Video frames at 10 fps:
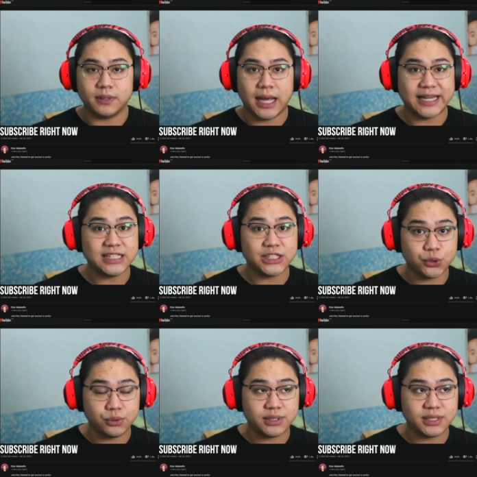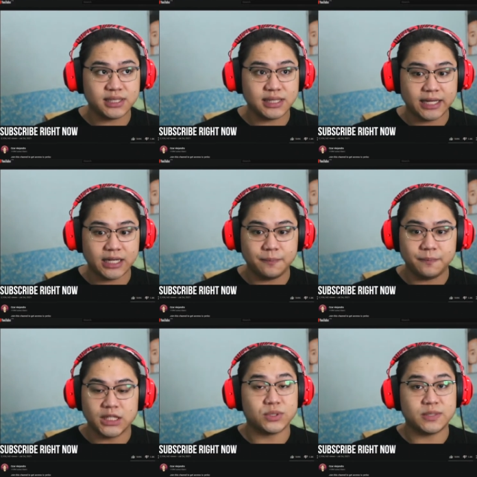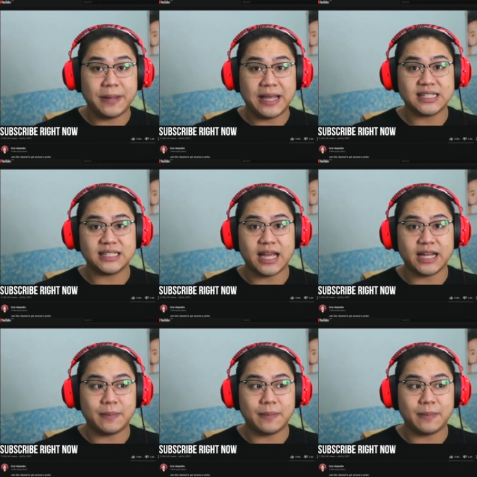I didn't choose this lineup. It was the basic lineup